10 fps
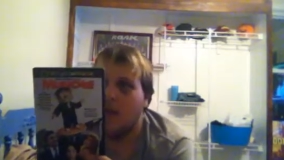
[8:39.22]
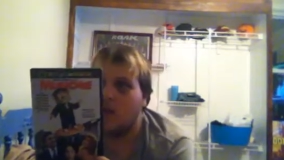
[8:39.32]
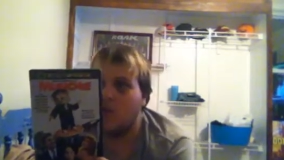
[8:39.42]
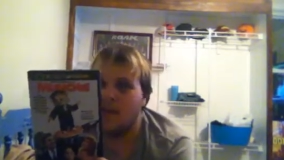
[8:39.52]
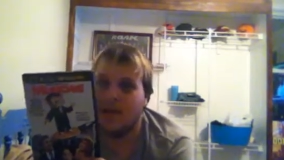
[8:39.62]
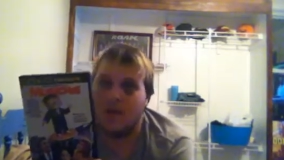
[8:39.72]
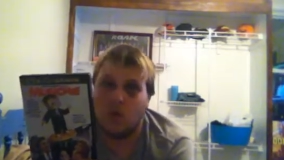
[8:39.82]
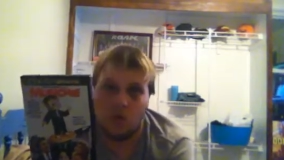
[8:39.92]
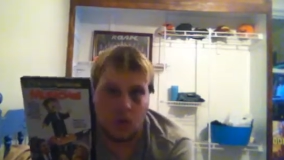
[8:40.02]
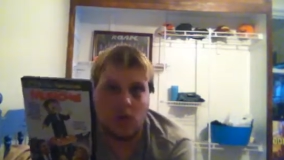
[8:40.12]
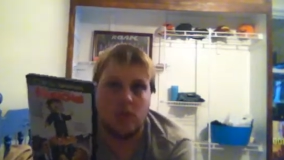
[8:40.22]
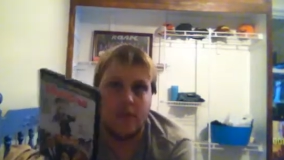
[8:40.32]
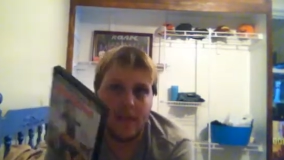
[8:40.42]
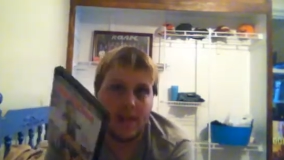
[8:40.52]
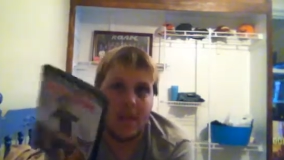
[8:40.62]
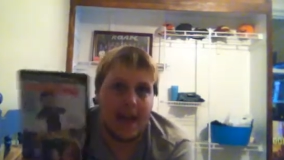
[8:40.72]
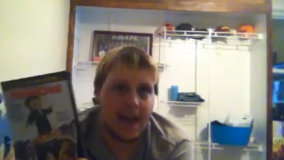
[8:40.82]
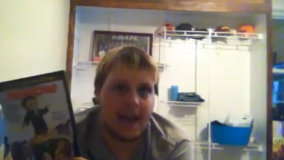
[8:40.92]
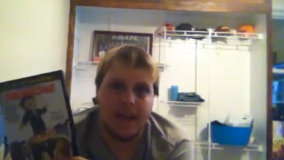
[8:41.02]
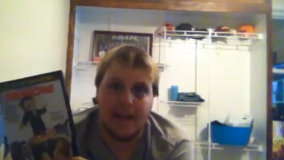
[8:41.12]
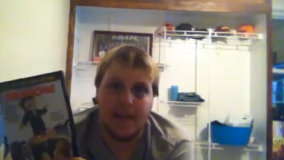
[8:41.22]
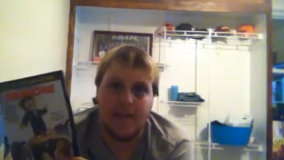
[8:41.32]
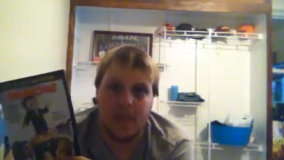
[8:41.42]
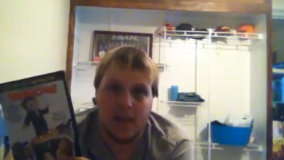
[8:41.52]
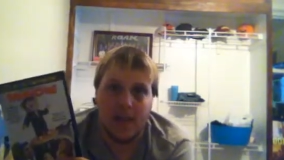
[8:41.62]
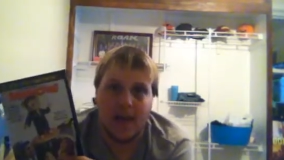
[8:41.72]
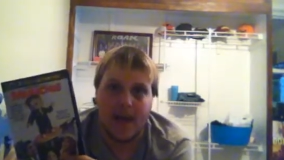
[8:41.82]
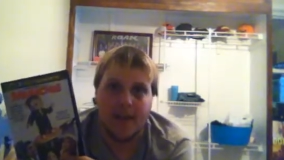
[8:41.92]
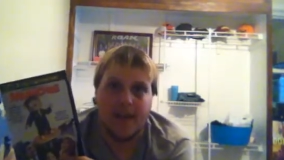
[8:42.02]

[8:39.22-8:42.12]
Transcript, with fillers: So I'm like, cool, that's added. I didn't even see that.